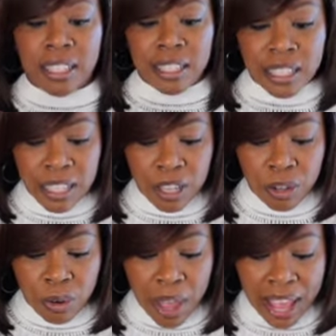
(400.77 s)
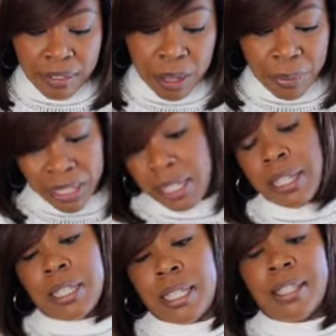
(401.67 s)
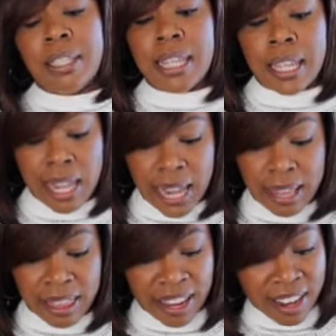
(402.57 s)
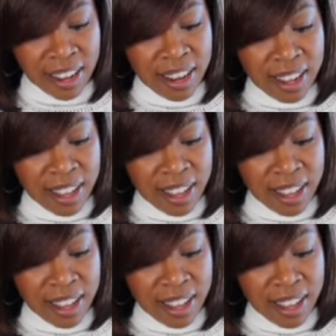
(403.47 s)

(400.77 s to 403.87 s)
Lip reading: still have the ability to see in there.